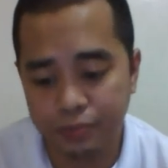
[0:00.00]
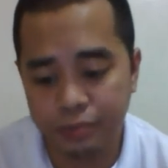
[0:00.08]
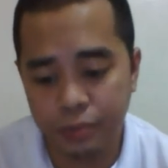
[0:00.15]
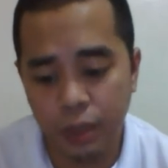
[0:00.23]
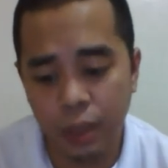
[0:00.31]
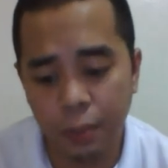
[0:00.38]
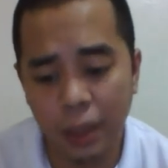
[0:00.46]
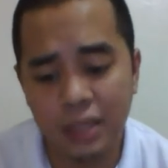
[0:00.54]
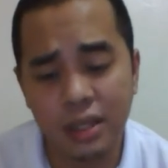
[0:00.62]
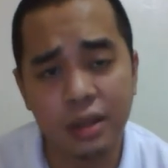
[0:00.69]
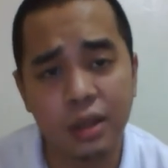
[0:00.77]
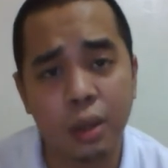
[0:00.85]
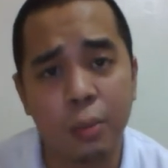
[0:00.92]
basically
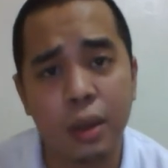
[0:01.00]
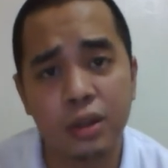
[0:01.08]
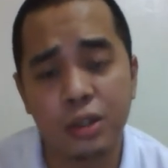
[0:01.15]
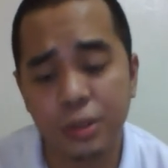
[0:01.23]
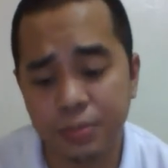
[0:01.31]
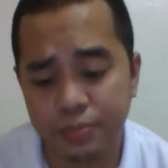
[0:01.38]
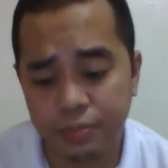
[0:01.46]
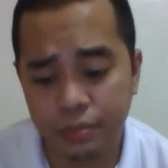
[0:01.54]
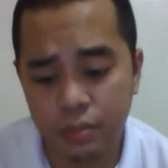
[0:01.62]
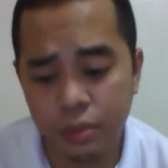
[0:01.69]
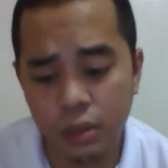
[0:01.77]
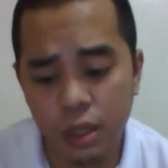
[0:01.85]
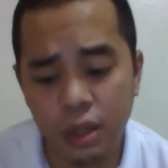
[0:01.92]
diminish
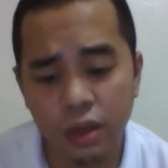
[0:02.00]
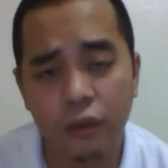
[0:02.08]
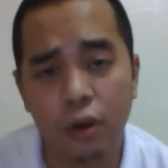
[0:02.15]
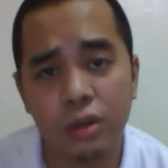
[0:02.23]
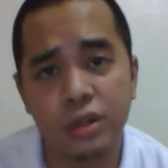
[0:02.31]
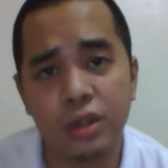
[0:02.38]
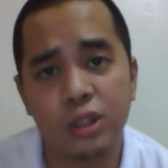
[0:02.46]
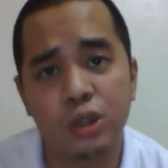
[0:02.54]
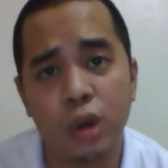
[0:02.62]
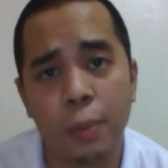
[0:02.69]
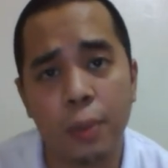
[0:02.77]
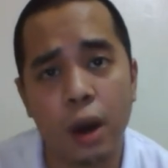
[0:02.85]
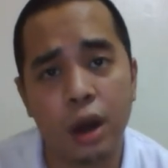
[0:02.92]
the voltage drop
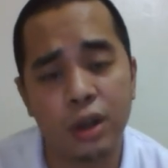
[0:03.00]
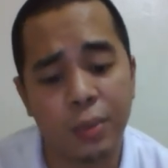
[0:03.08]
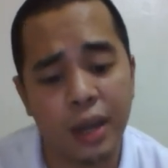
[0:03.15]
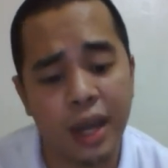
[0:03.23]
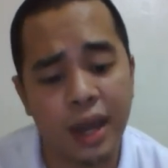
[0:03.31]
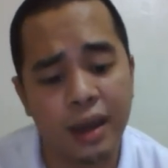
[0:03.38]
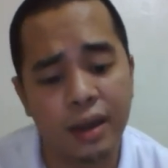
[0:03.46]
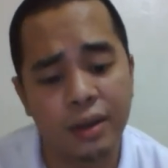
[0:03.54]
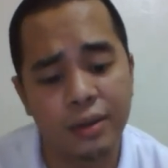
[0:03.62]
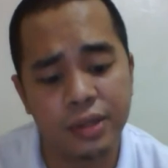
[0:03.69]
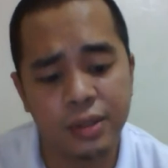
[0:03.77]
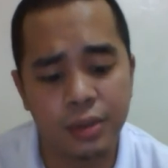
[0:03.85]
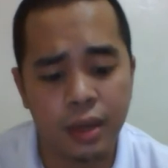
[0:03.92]
on your
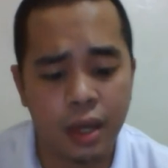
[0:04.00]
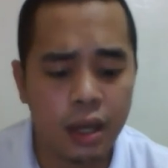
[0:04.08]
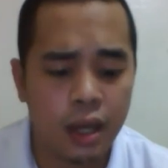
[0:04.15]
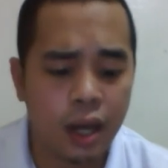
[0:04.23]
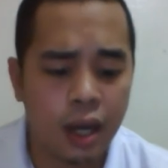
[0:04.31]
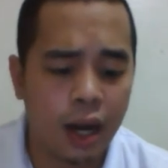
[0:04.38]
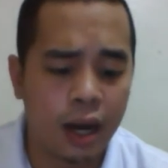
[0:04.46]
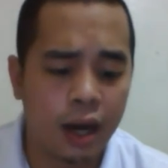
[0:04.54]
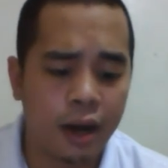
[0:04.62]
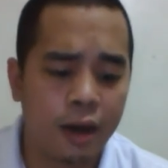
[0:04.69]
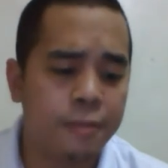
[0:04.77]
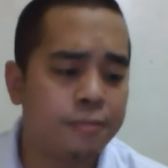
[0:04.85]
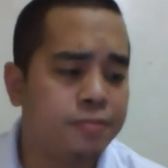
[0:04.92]
mechanicals. Uh,
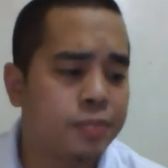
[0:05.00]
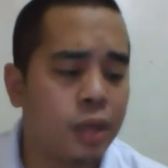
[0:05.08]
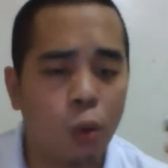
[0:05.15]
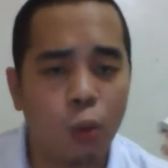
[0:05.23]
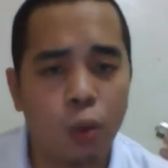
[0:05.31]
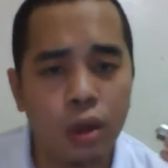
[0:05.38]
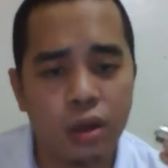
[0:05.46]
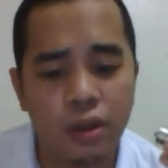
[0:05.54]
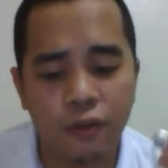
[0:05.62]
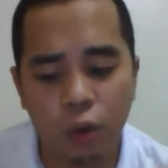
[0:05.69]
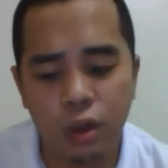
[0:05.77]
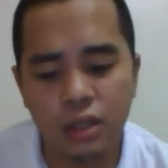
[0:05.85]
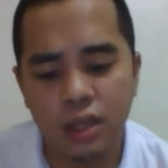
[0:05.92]
with the
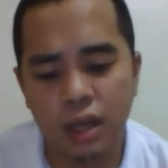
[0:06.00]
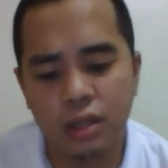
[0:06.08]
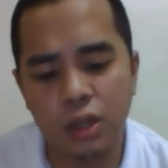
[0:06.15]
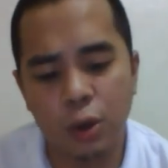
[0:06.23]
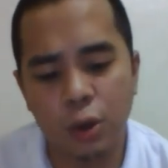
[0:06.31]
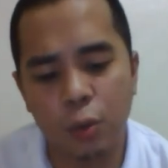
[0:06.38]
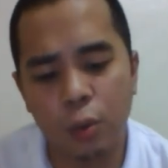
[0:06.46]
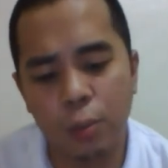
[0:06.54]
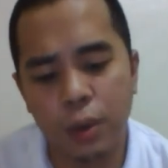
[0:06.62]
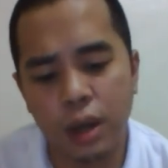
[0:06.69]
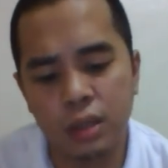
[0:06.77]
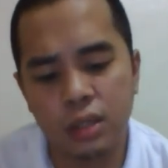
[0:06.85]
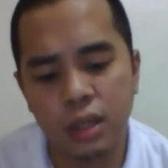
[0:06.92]
vortex though,
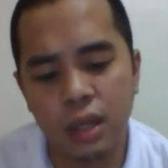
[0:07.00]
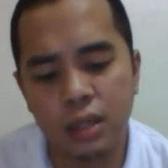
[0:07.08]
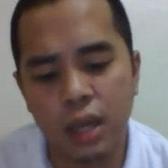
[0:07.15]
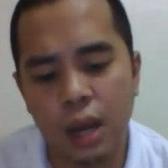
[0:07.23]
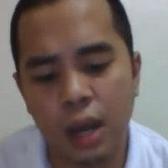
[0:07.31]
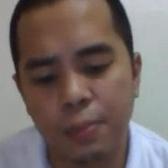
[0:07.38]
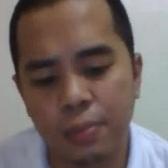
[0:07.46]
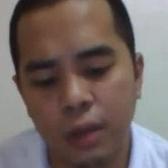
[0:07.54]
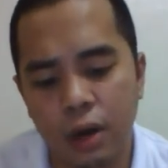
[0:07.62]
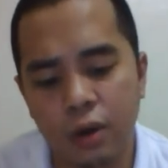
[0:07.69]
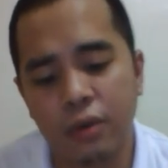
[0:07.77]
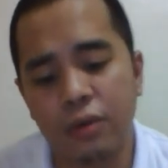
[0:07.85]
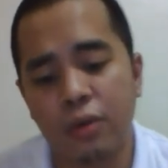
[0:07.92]
because of the top,
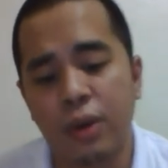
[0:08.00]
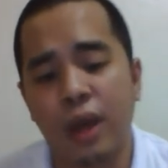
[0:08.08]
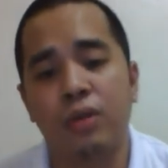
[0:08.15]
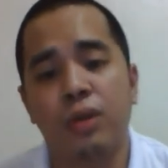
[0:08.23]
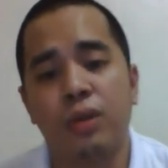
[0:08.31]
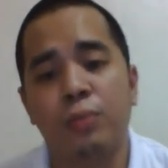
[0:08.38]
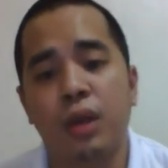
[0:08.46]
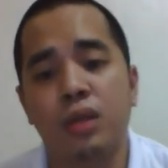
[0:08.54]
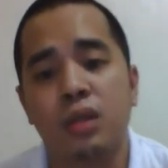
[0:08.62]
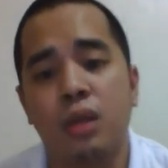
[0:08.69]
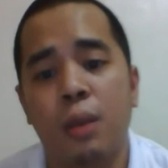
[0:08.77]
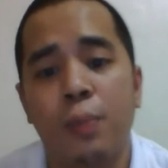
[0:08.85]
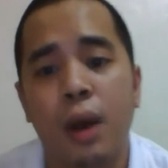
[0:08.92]
or rather because of
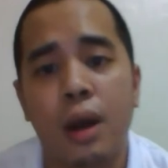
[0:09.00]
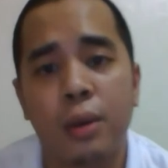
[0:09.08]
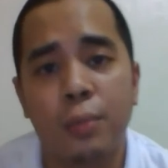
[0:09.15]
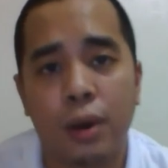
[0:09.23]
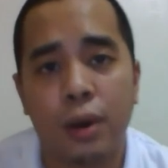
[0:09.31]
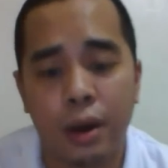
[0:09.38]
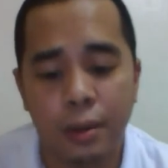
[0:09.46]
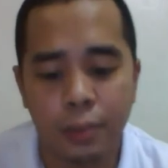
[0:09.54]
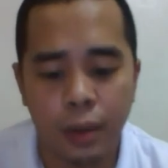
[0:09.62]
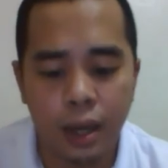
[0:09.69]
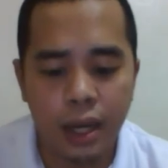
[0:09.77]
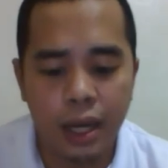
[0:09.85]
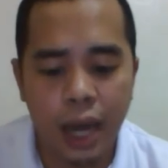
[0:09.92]
that bottom part
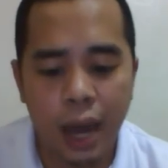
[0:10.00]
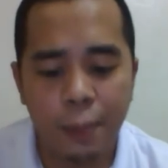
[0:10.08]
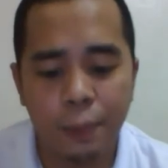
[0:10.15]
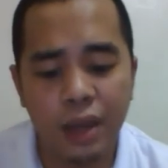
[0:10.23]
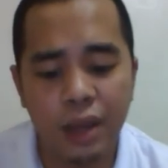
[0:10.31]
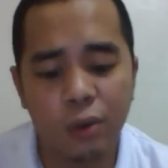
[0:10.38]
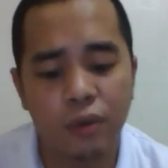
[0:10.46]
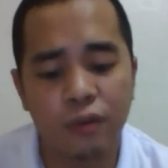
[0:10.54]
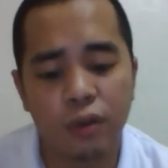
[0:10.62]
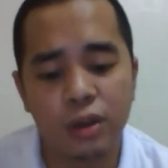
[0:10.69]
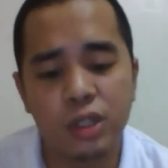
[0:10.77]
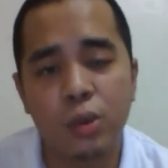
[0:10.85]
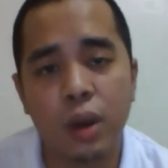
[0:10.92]
not being reverse
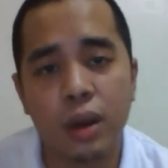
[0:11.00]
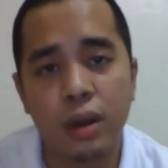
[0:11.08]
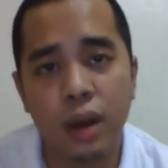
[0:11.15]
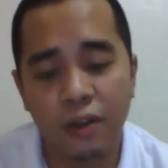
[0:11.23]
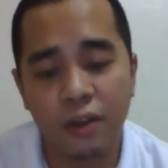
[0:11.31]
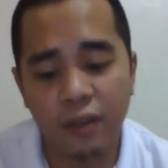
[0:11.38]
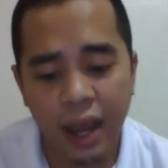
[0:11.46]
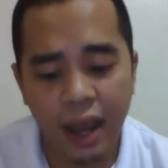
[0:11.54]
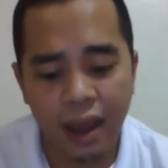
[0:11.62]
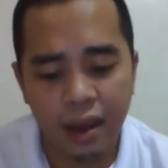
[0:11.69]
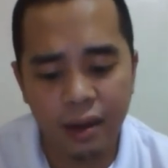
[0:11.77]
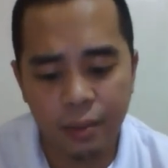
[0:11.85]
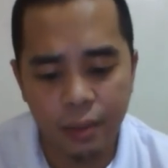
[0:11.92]
threaded, I've
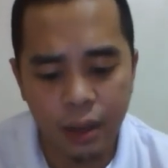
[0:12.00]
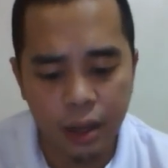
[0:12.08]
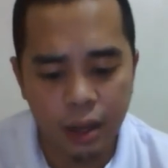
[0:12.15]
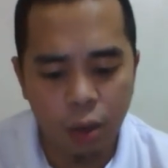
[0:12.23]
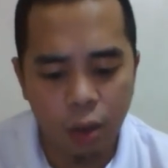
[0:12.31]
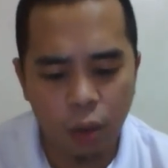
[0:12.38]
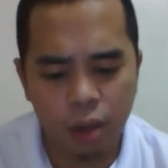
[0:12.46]
had, well,